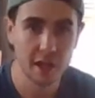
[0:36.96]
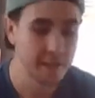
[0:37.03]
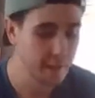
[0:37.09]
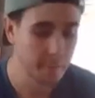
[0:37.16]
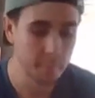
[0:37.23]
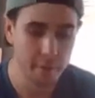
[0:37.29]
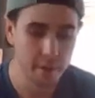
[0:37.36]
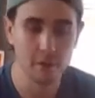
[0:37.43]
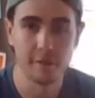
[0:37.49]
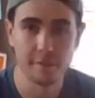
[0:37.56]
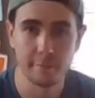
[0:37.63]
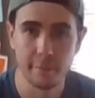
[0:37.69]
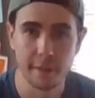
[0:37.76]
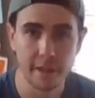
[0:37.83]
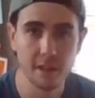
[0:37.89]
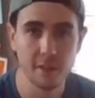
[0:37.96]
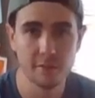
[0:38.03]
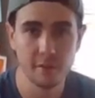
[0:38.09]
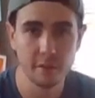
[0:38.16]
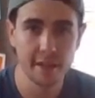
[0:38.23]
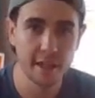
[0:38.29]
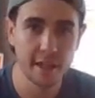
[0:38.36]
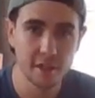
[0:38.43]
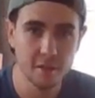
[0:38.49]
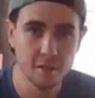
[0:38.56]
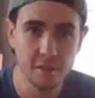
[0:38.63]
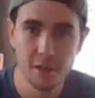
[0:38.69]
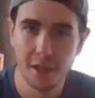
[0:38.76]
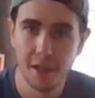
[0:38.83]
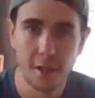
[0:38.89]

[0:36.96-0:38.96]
in the middle of making the volcano.